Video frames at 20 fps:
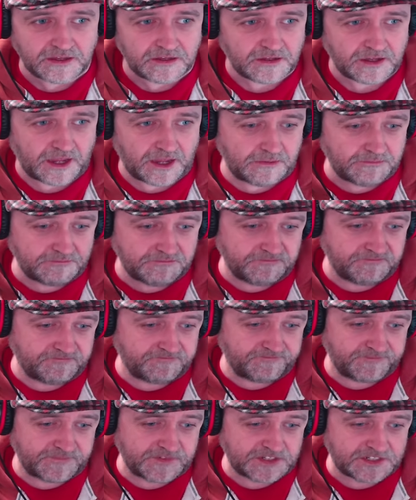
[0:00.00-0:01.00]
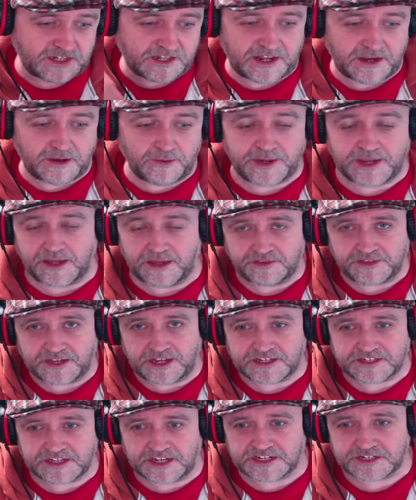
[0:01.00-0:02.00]
Um, so there we are.
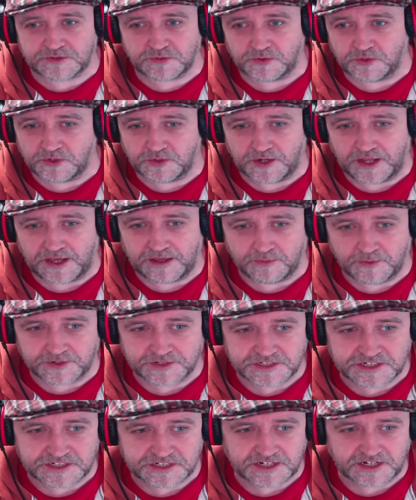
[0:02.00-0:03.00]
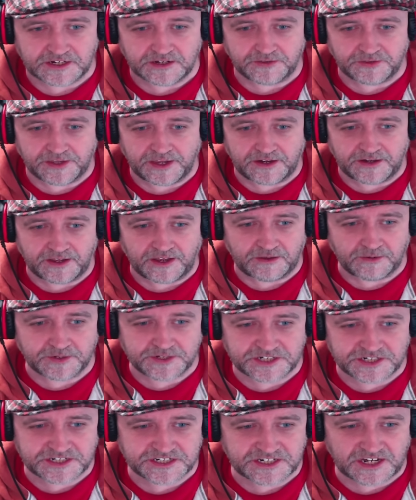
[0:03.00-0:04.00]
That, that's what all I want to say on that. I would
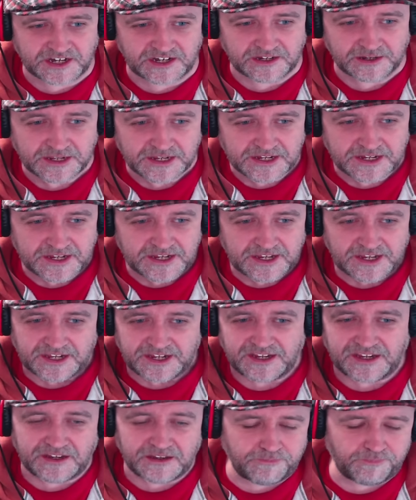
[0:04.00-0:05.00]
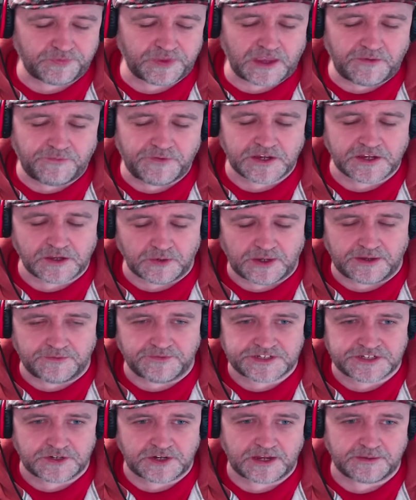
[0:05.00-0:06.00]
just say... If you go over
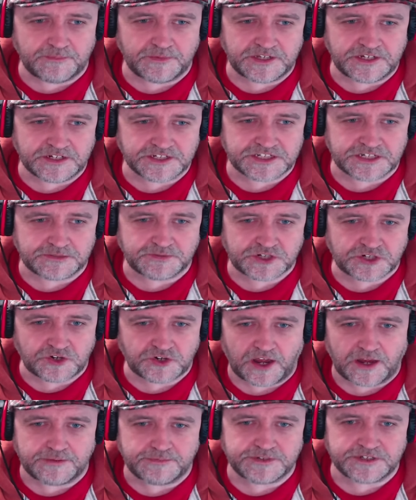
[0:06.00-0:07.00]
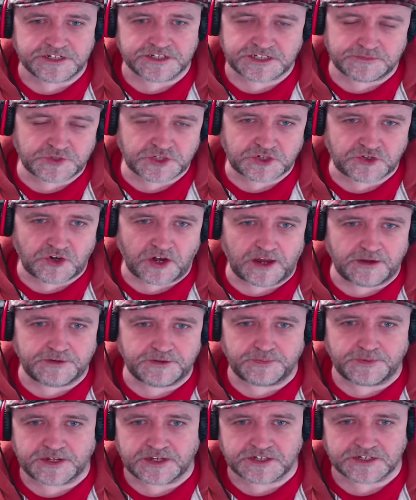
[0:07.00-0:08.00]
to him and you're subscribed, you're subscribed
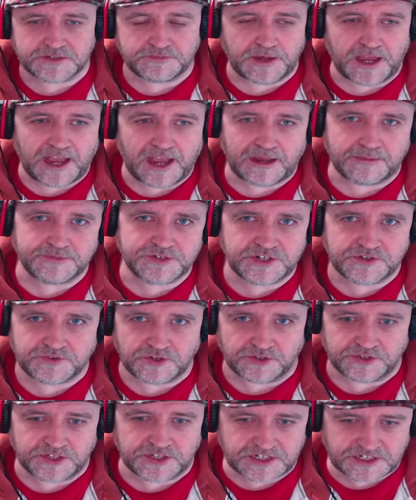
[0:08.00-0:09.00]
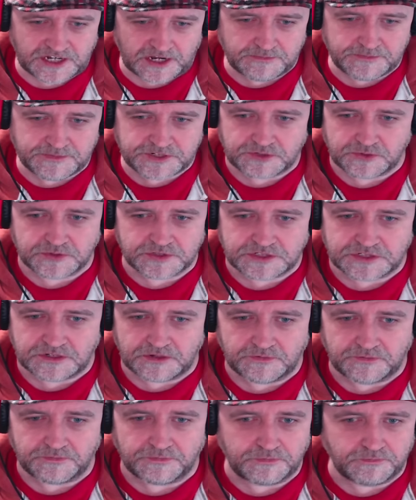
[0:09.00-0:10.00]
because perhaps you've got the same sort
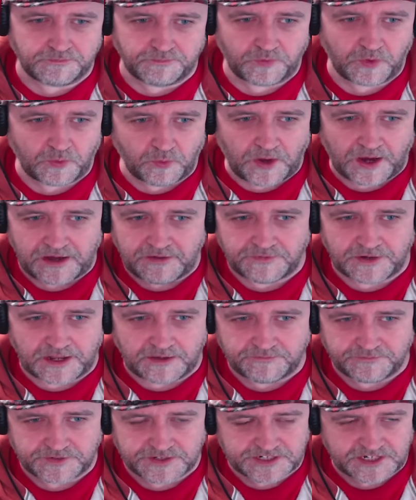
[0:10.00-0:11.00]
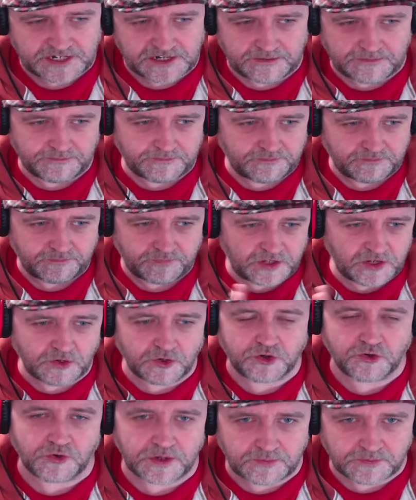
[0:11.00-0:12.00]
of wavelength as him. You
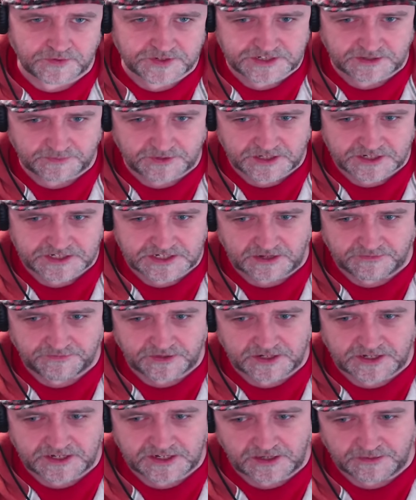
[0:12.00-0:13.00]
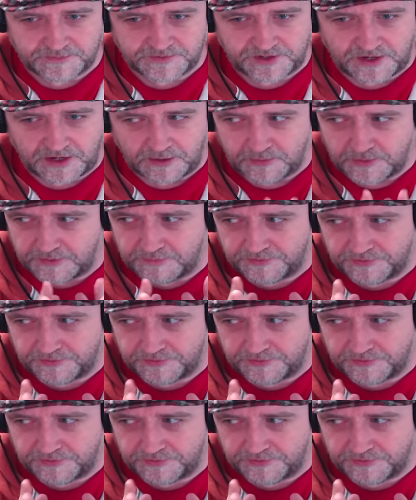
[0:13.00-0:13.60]
agree with some of the stuff that he comes out with.